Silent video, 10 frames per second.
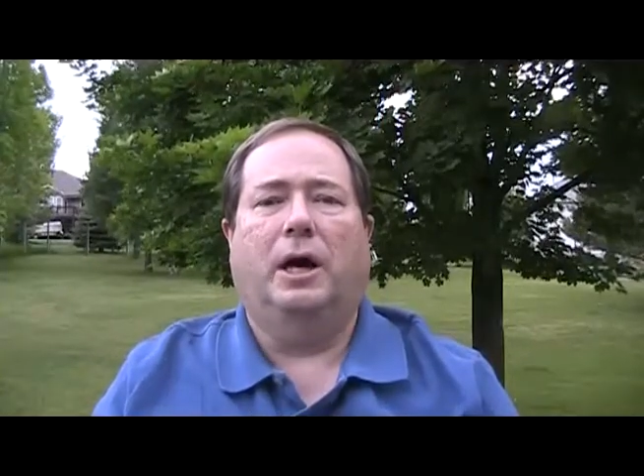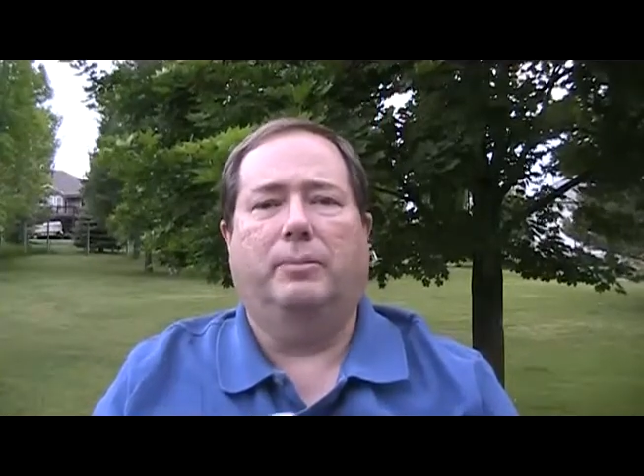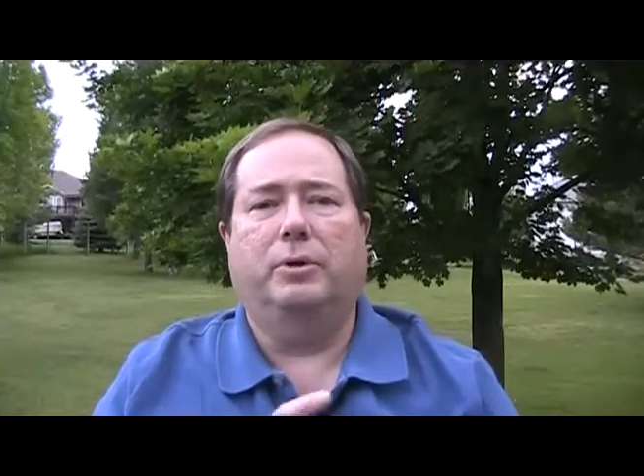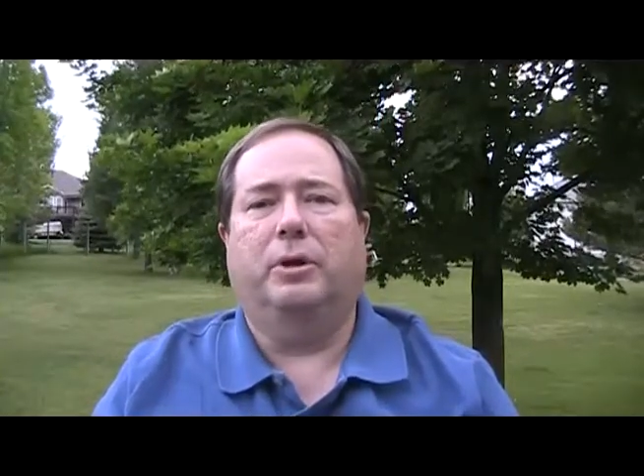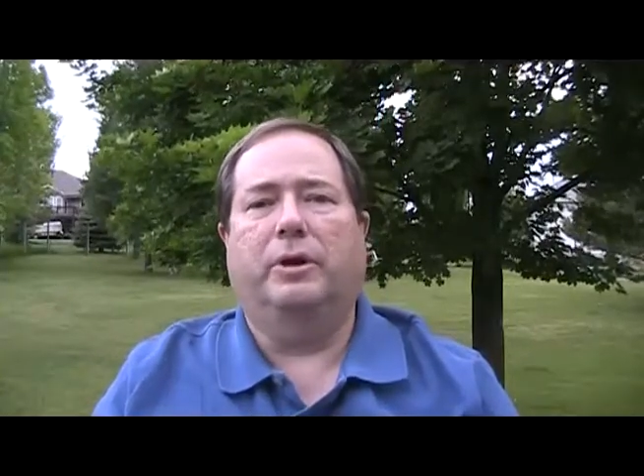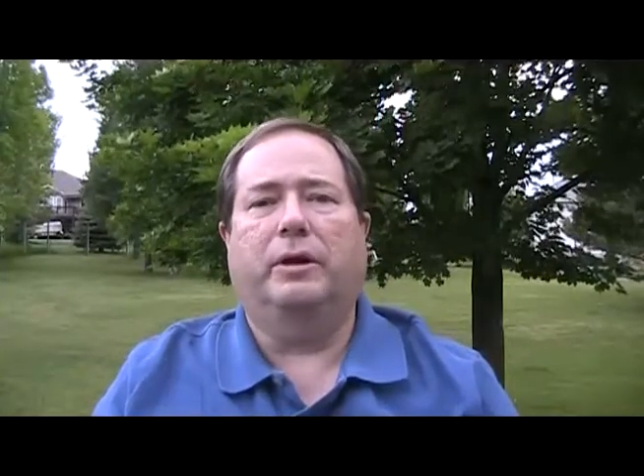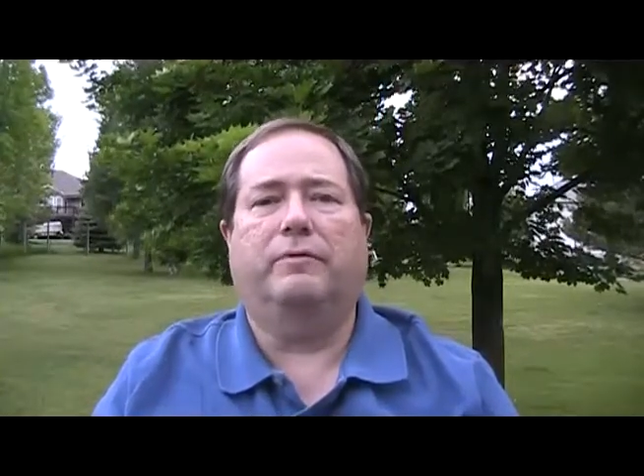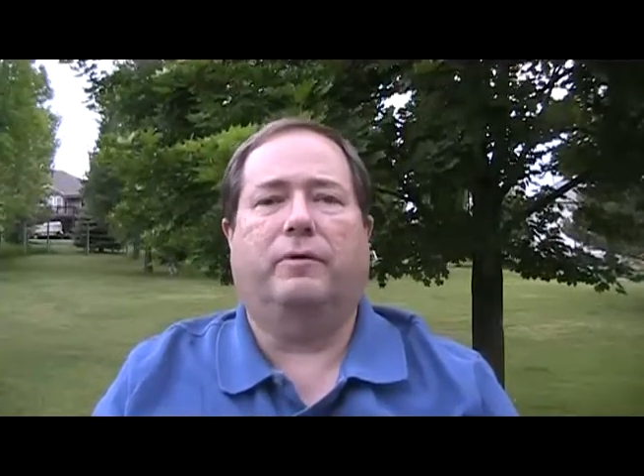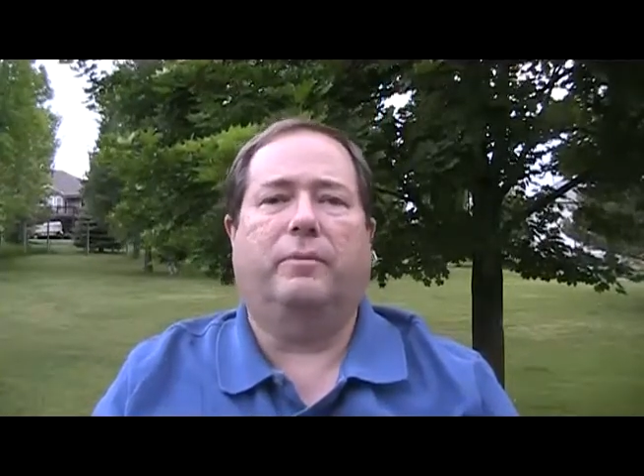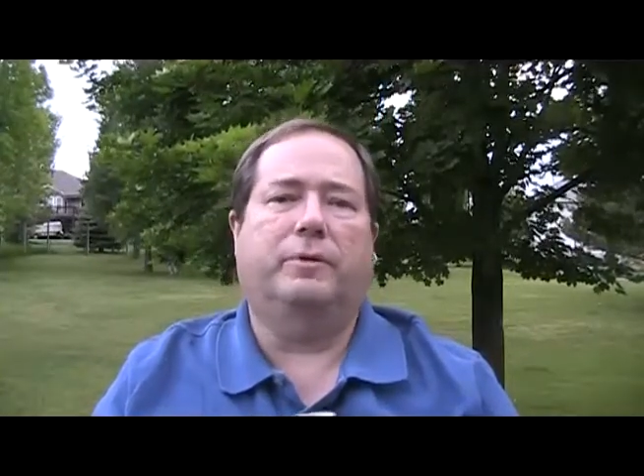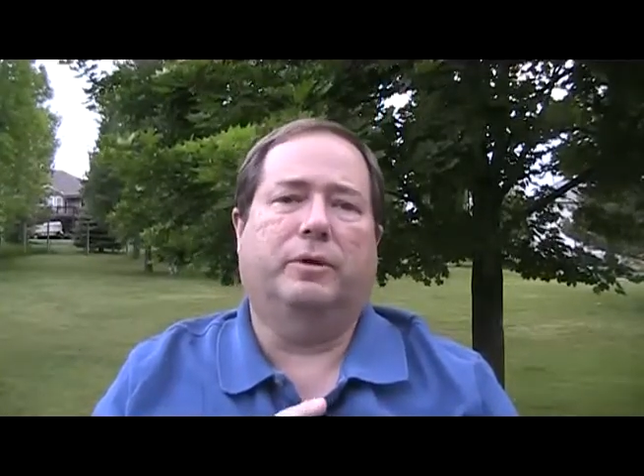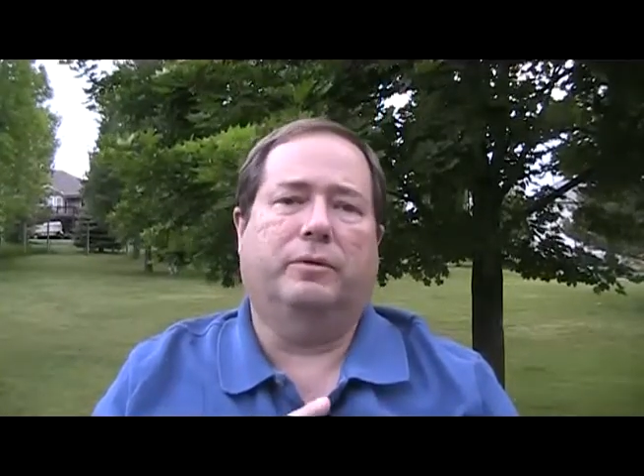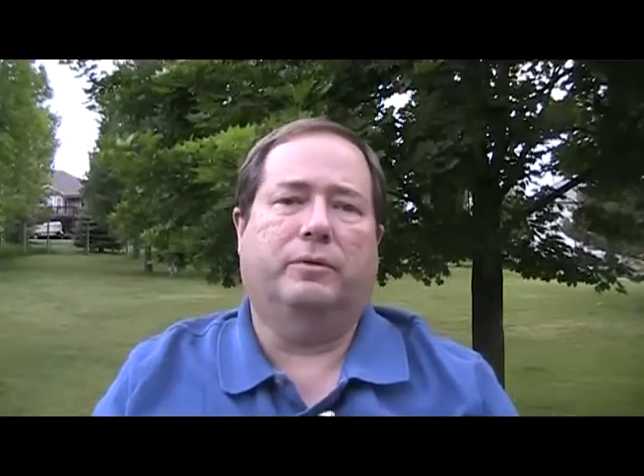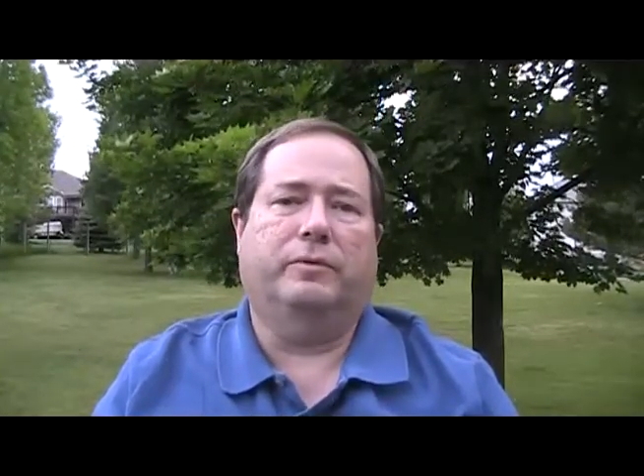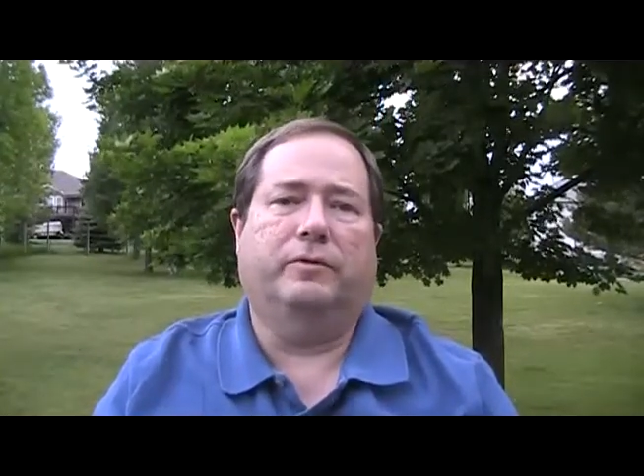I'll put a link from
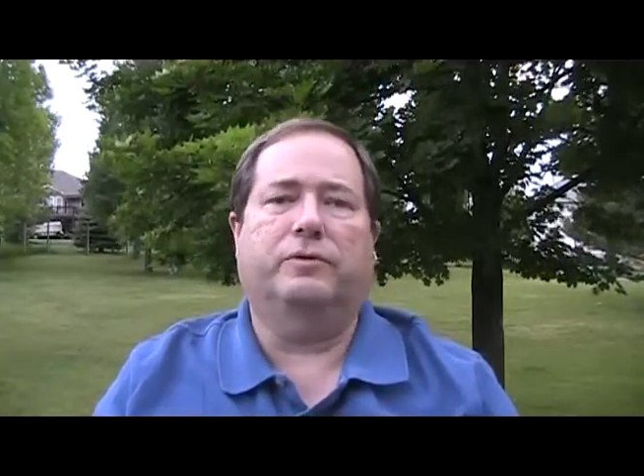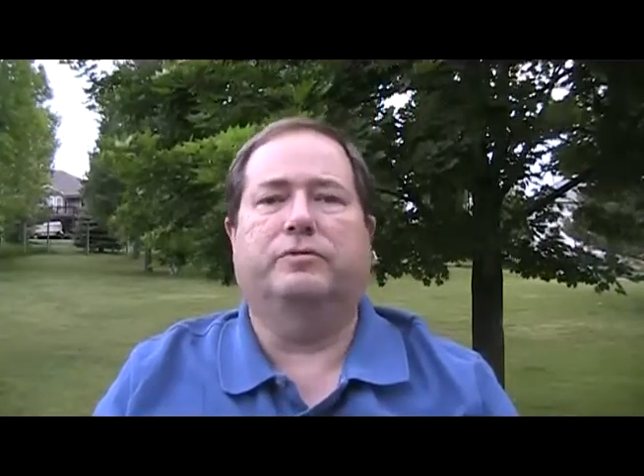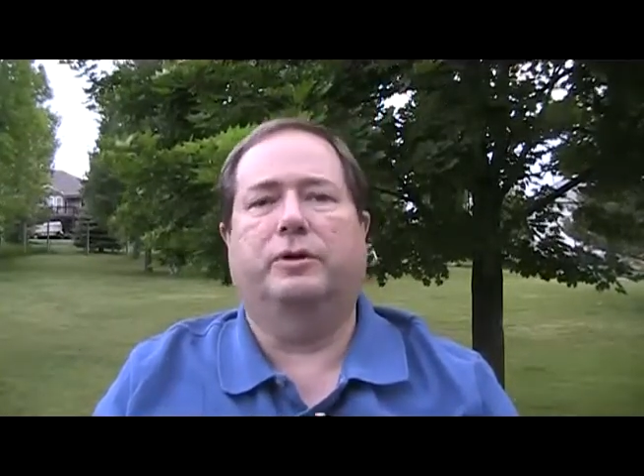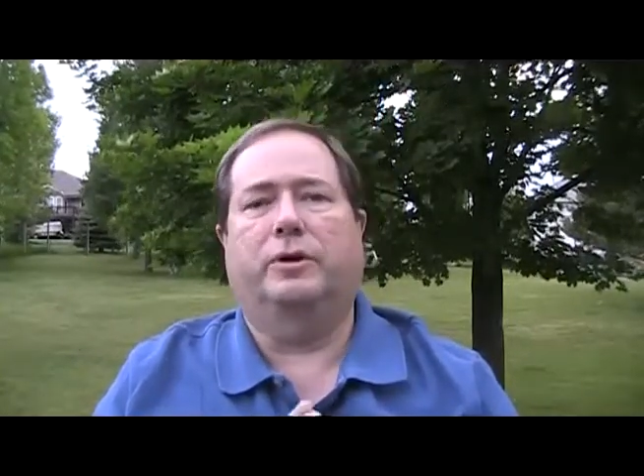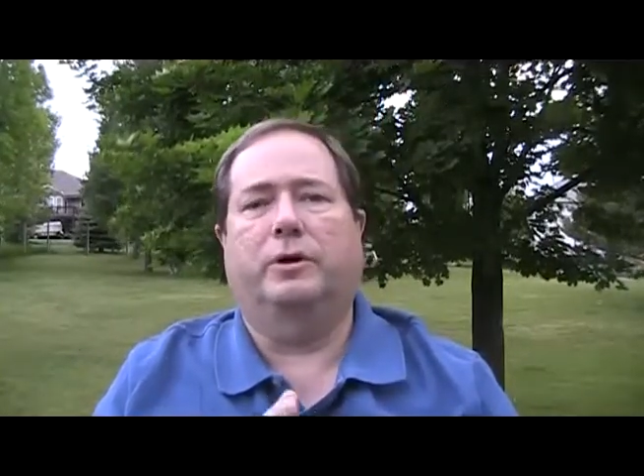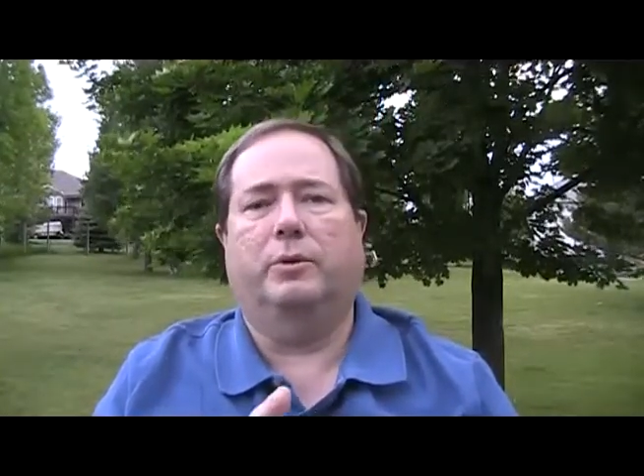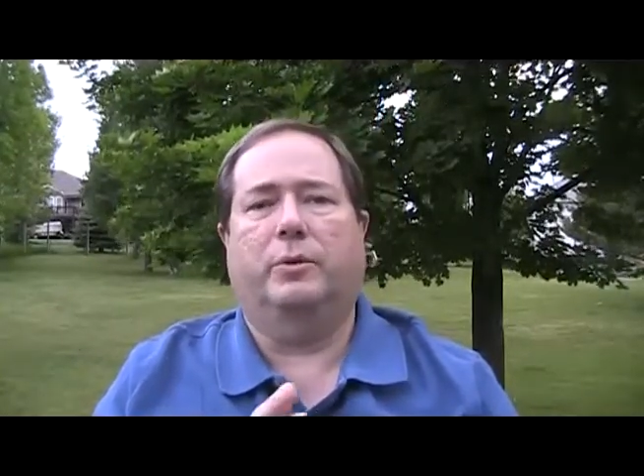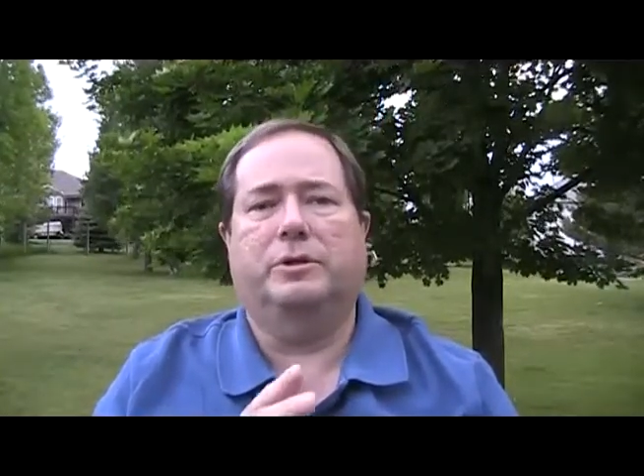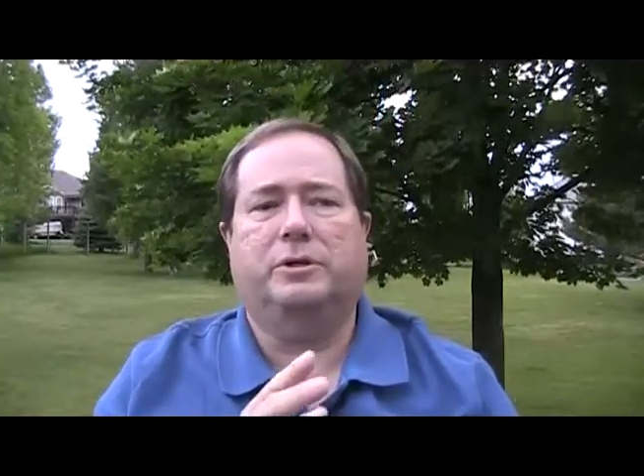the first video where